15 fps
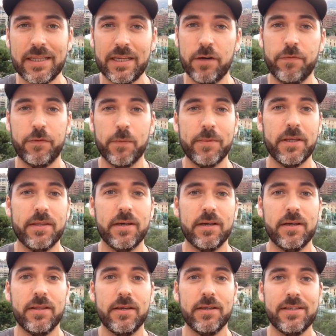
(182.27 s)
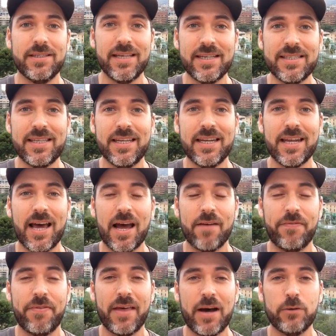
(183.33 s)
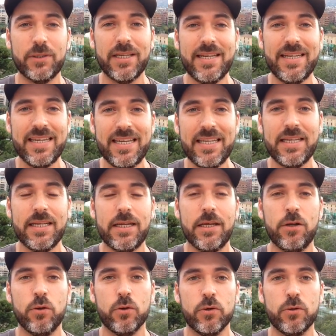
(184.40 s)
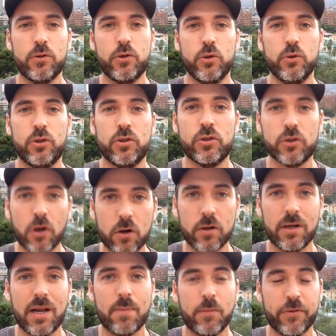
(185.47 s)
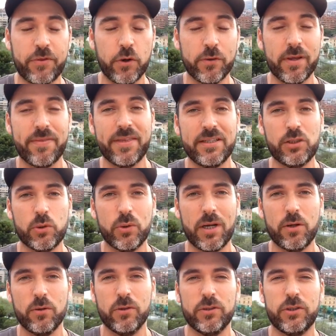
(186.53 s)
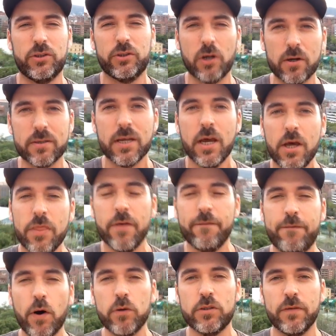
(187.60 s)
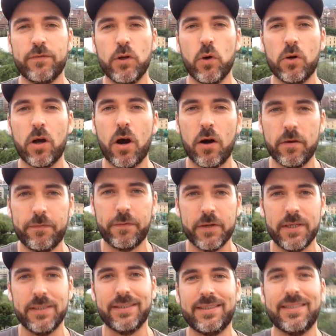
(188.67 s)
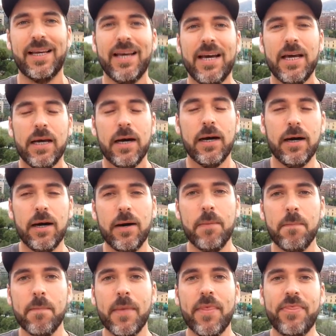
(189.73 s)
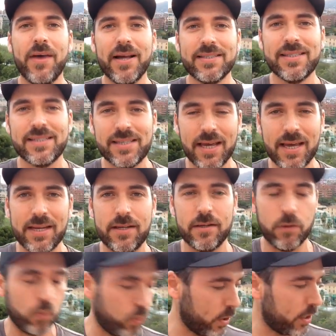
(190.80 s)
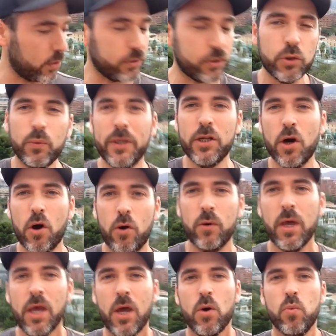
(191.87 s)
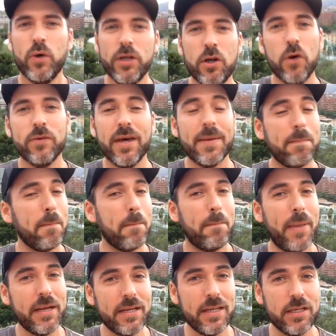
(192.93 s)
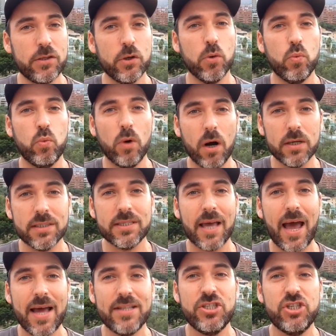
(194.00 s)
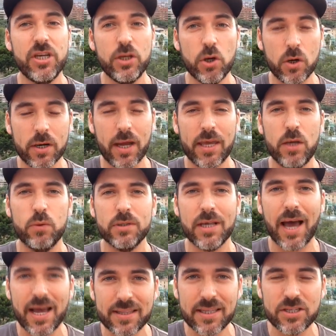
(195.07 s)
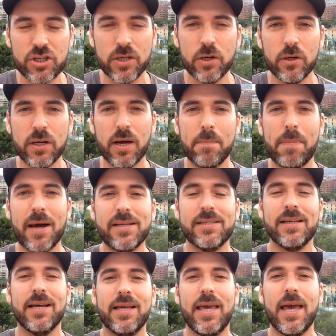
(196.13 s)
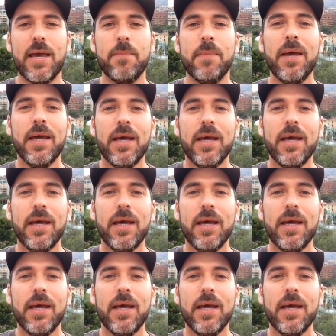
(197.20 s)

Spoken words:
from the 16,500 needed in order to start La Moción de Censura, in order to start the vote of no confidence. That said, what else do we know? We know that Benedito was at Girona. He was at the Girona Barça game.